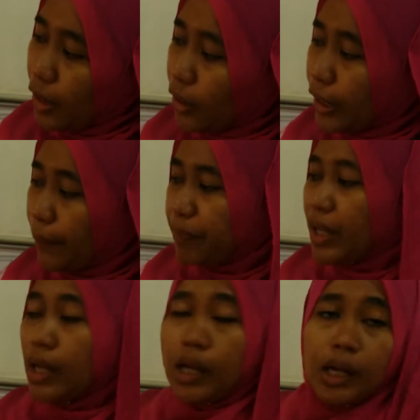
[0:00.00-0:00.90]
Okay.
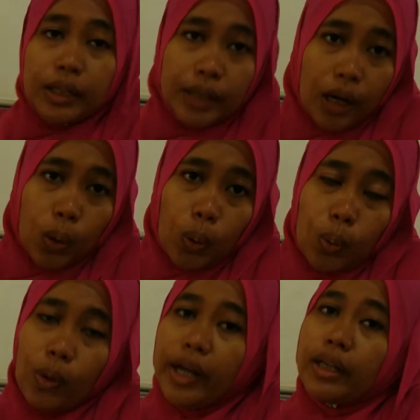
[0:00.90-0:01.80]
Now,
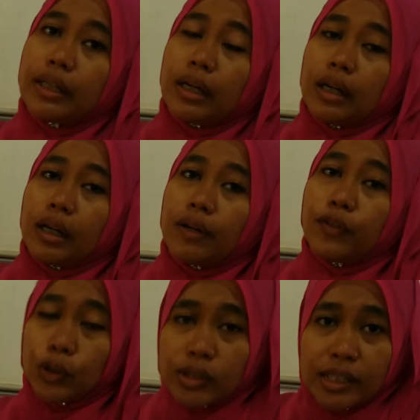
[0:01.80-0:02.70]
why
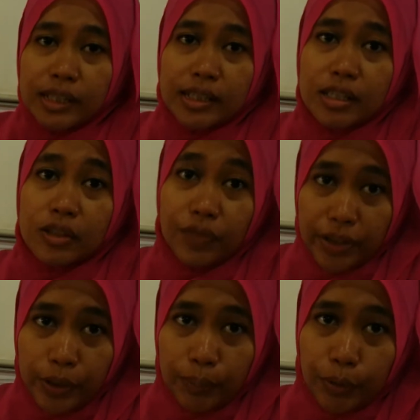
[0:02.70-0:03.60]
photosynthesis is
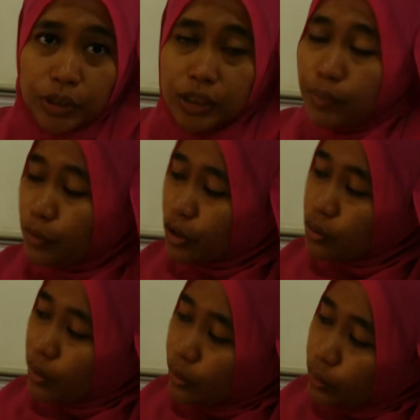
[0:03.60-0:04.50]
very important? Because
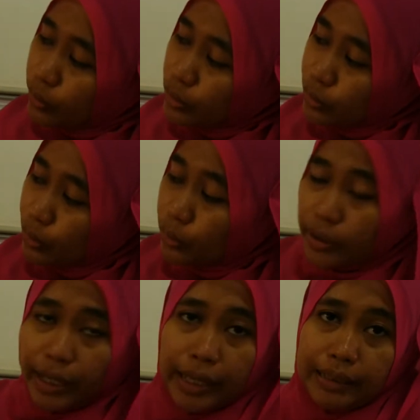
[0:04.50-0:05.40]
we are going to look
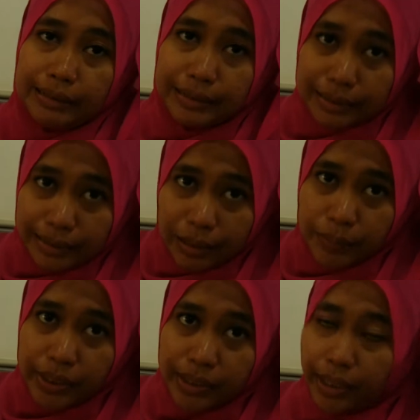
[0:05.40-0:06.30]
at the
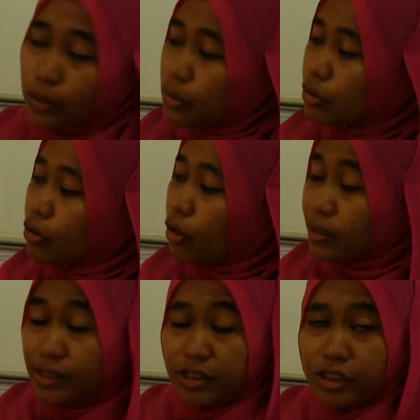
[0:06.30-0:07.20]
carbon and also
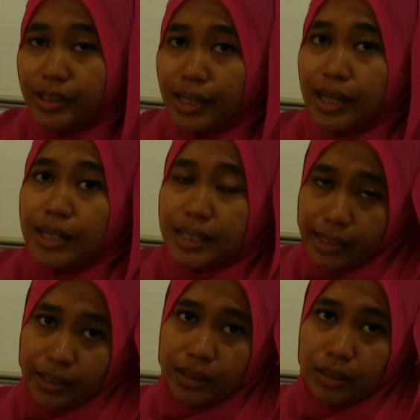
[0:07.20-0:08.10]
oxygen
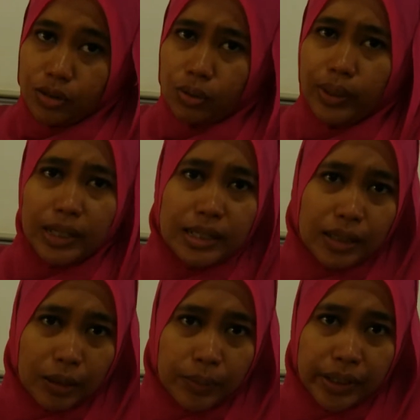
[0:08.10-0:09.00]
cycle. So, what is
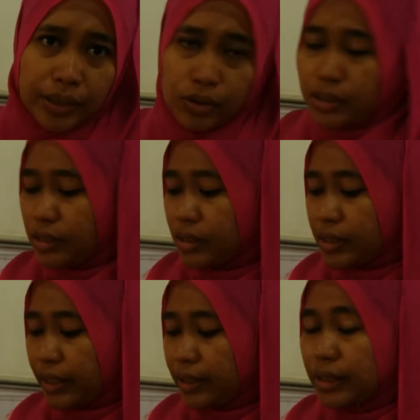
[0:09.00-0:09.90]
carbon and oxygen
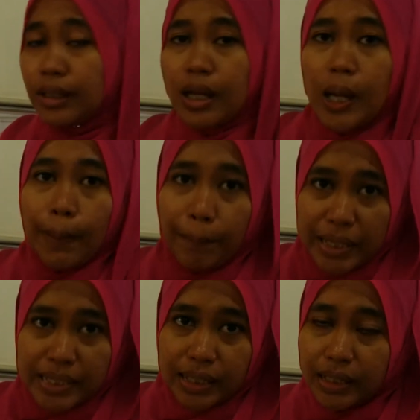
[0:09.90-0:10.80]
cycle?
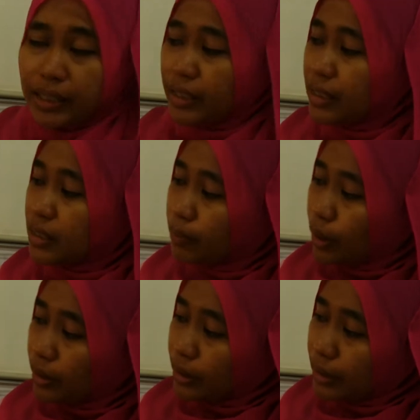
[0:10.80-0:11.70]
Basically, it is
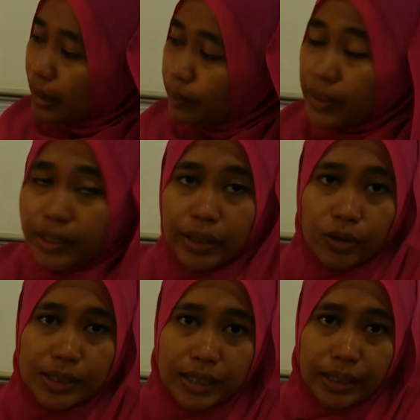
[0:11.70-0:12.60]
about the carbon
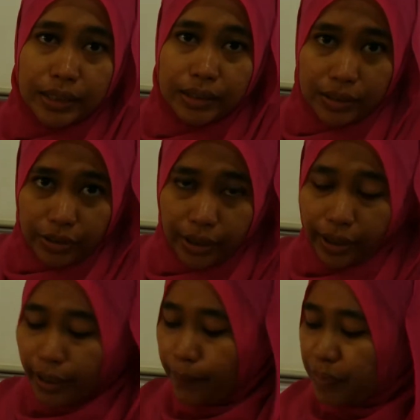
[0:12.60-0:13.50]
dioxide in the air,